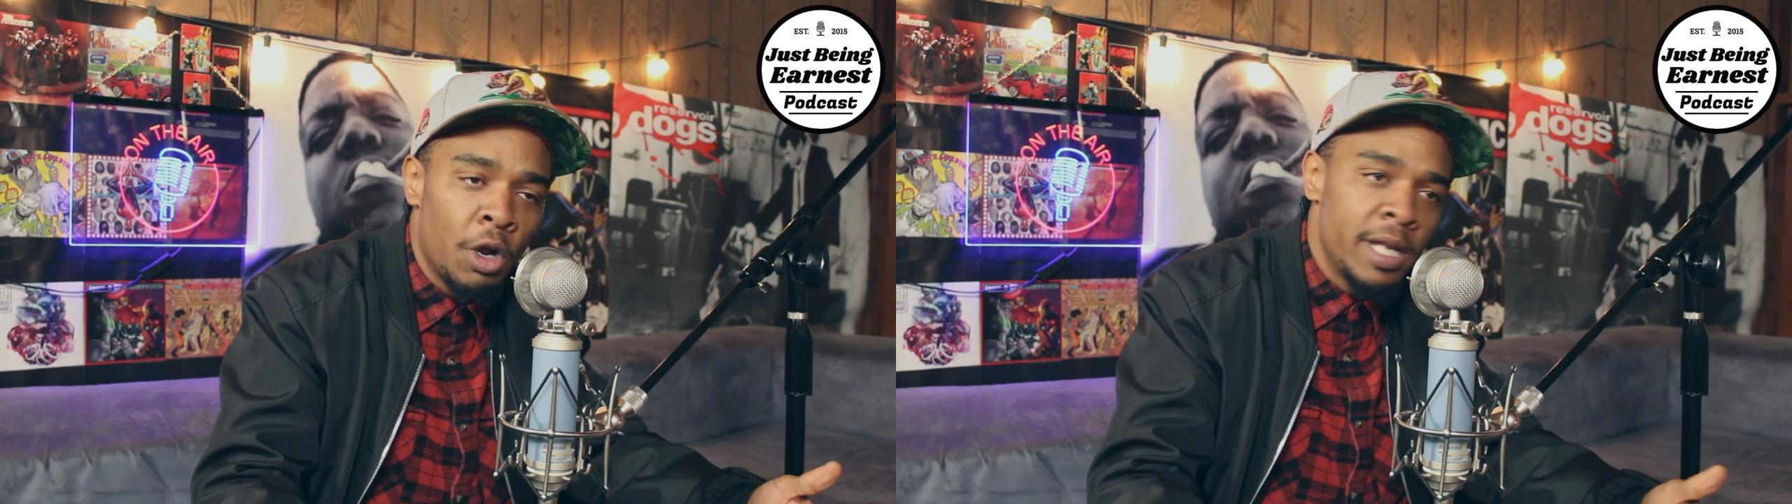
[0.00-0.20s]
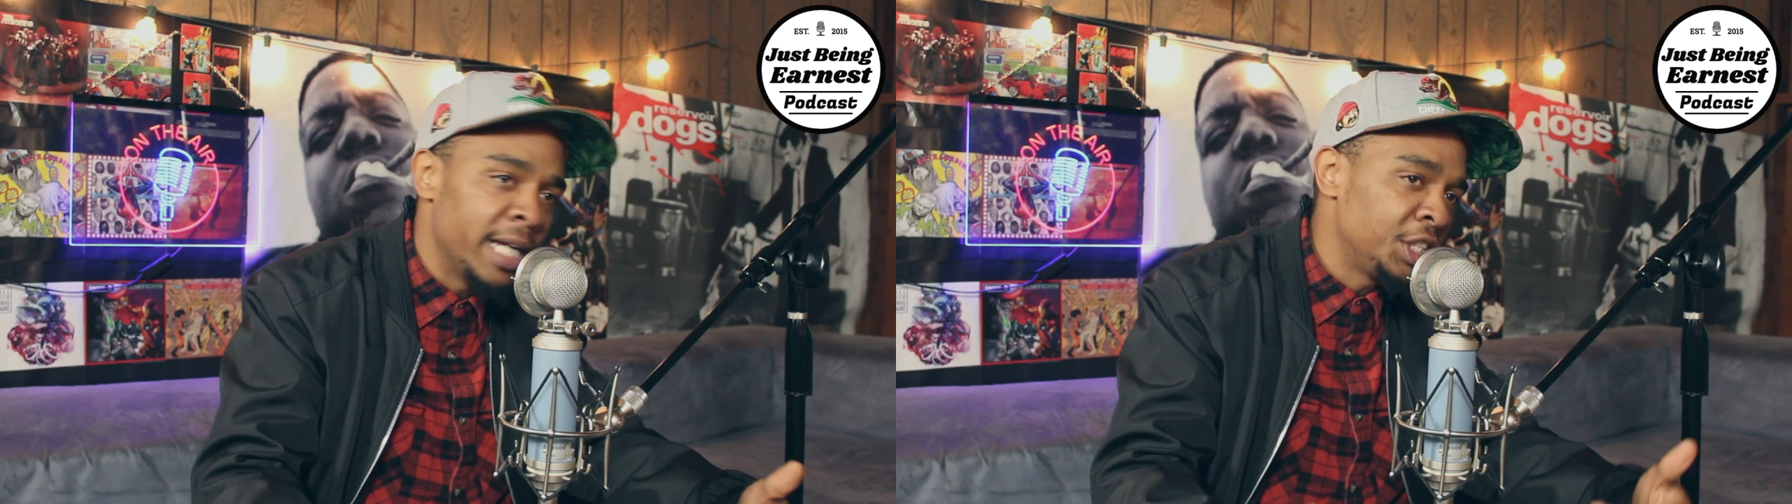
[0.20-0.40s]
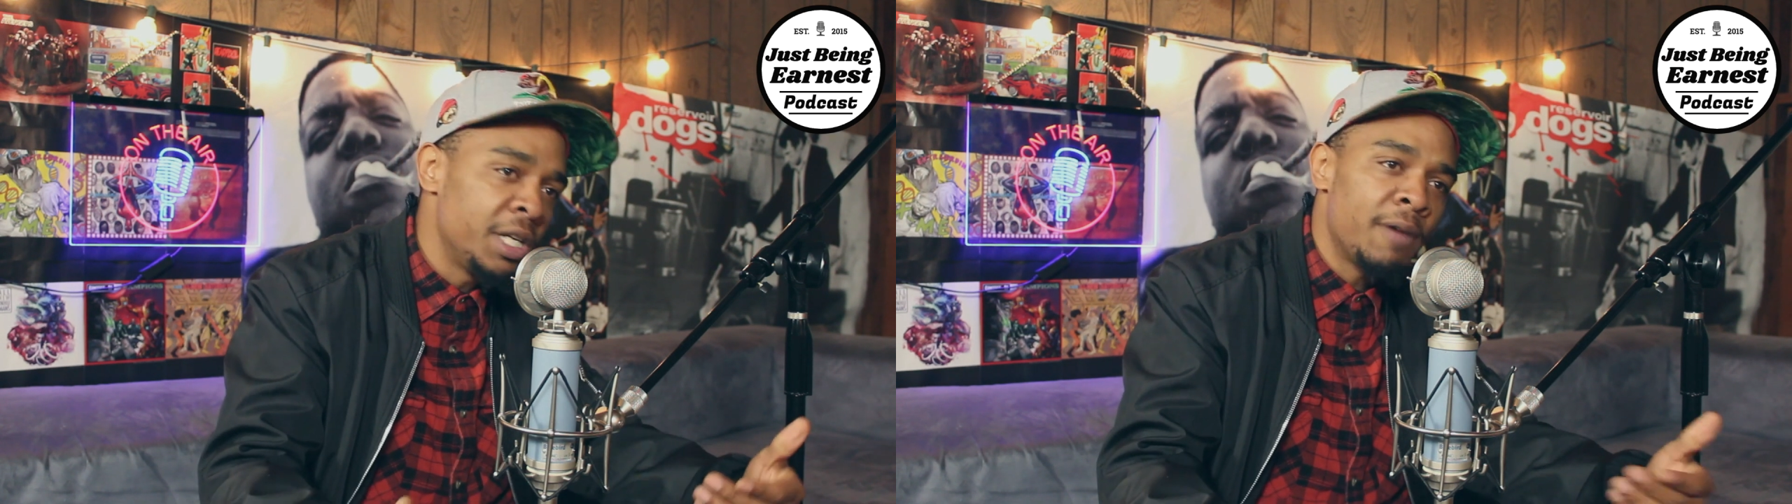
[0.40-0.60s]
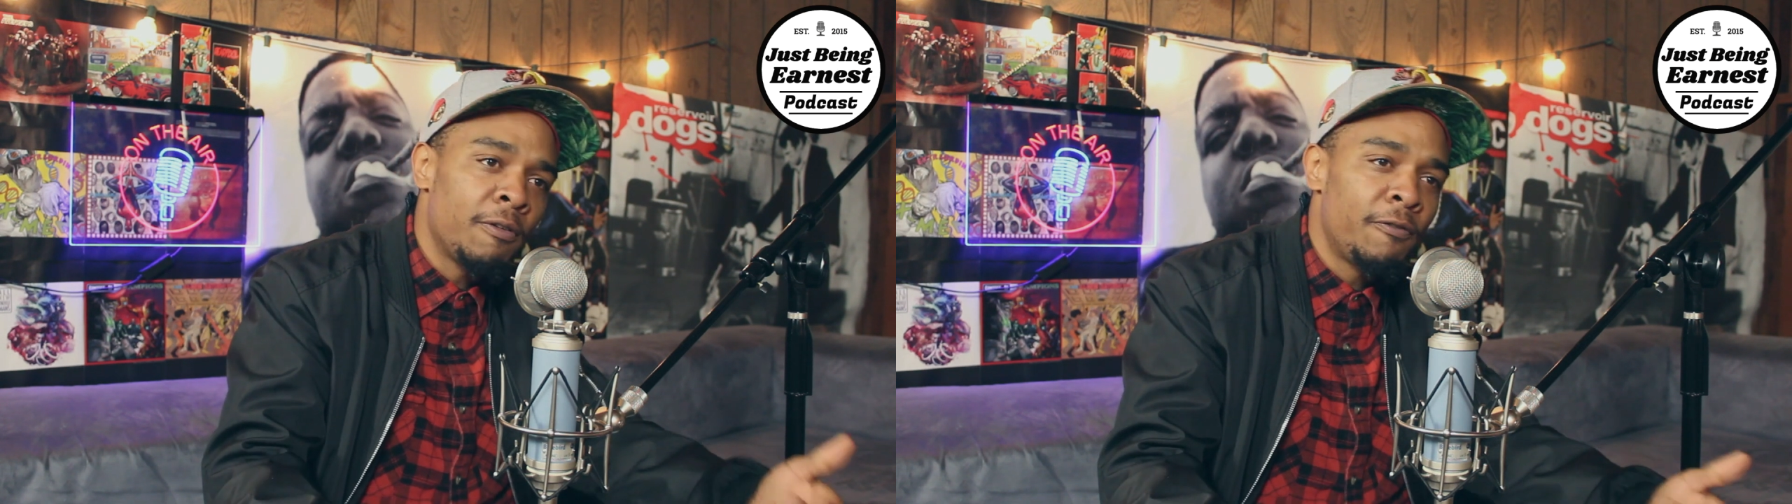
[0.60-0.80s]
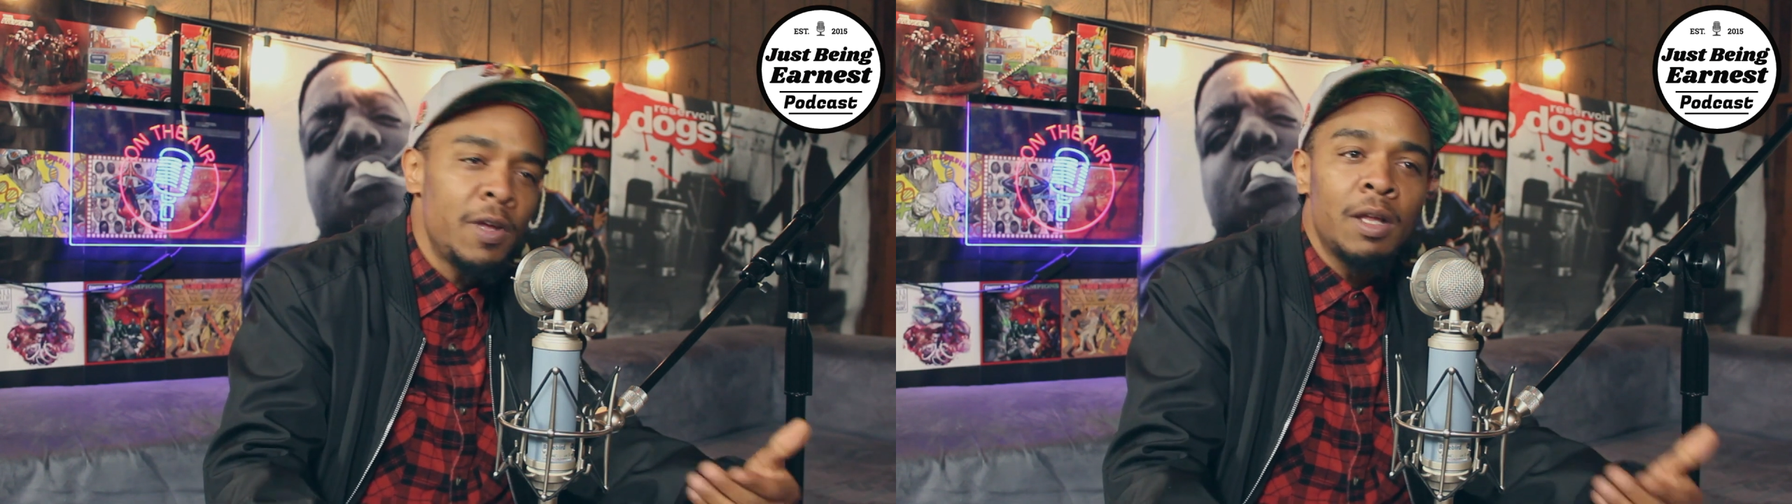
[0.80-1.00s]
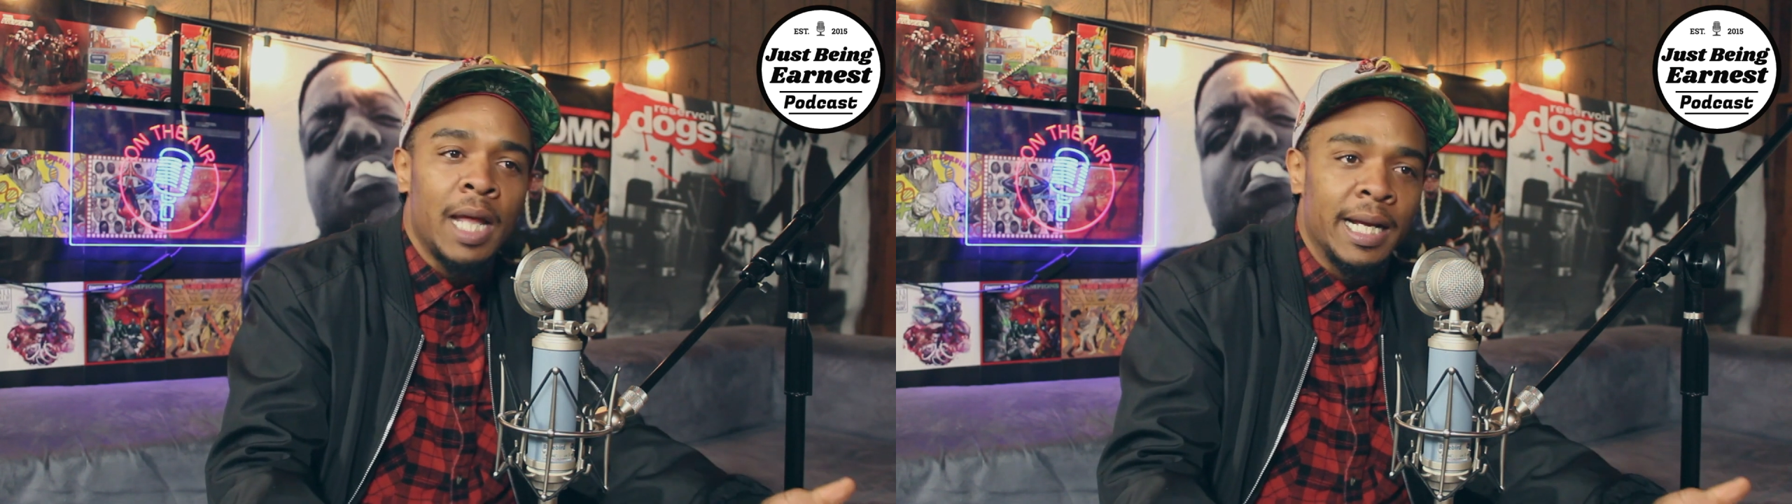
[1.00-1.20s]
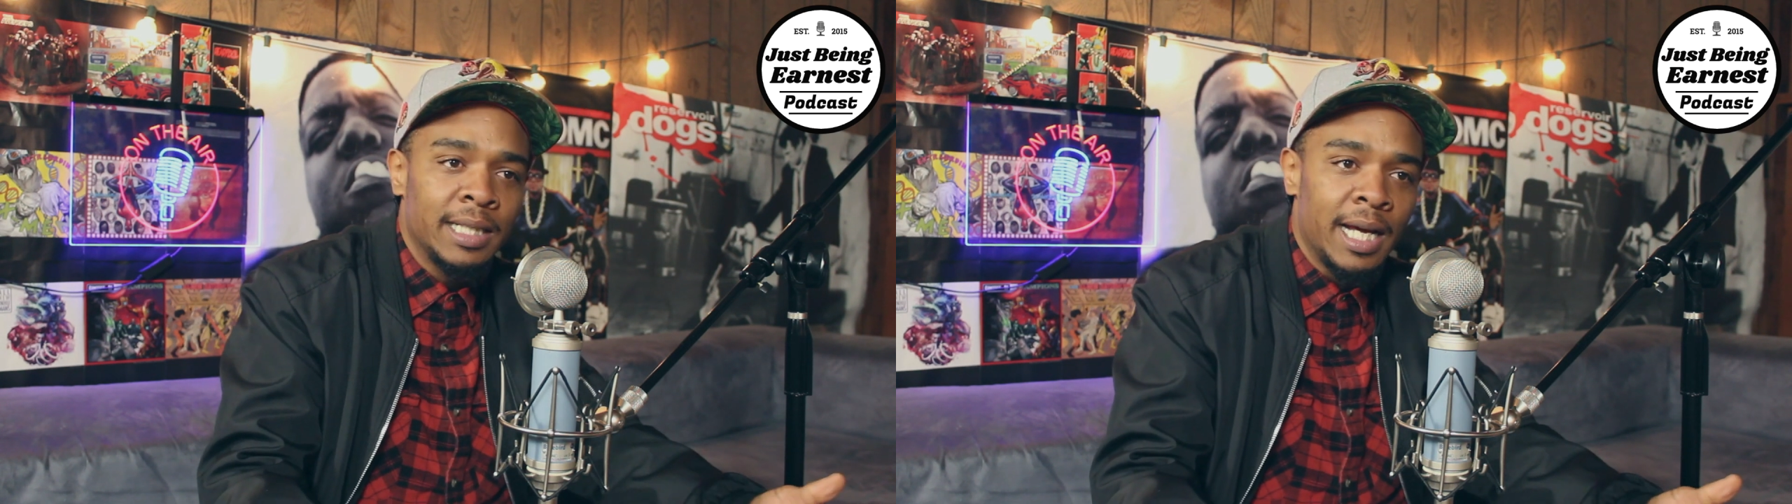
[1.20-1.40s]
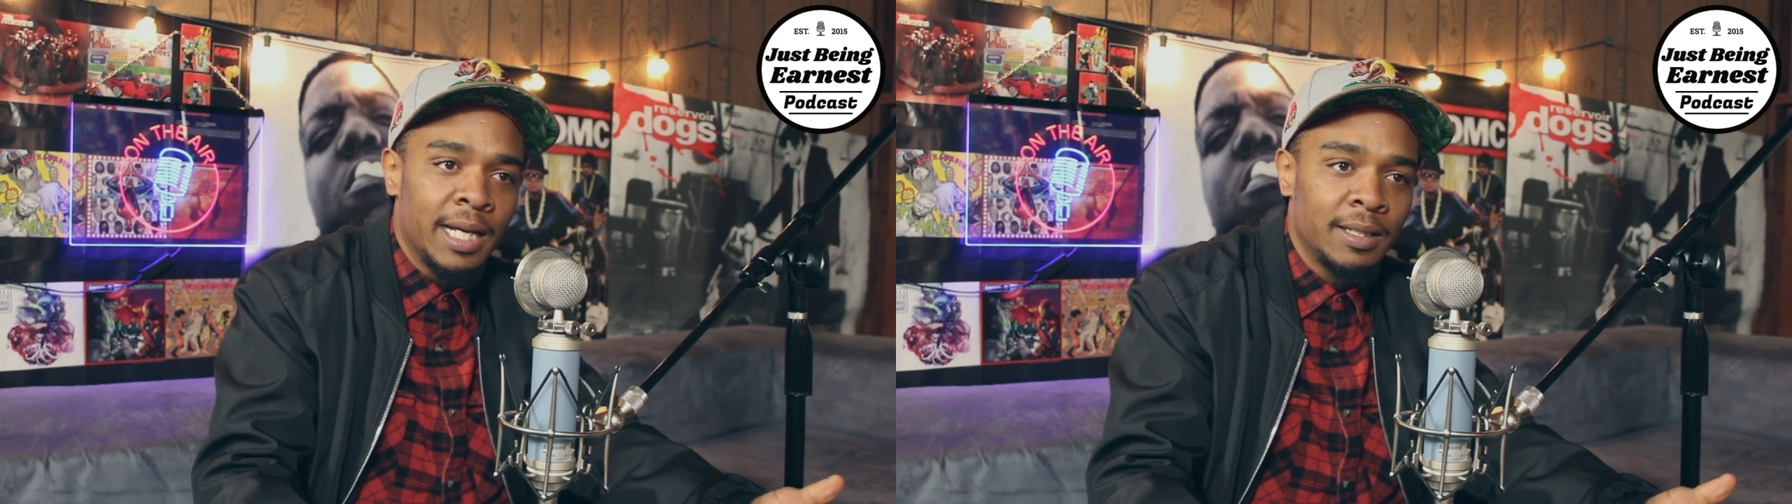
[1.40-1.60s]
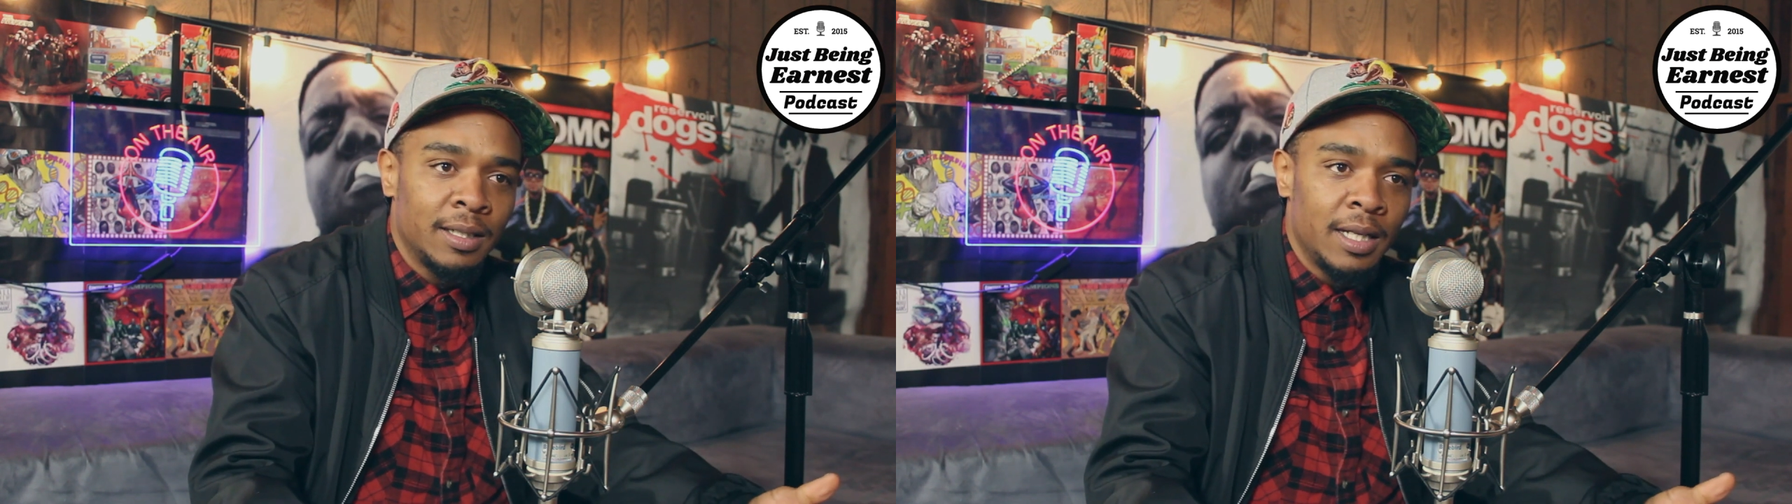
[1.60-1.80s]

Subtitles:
And they should never feel like that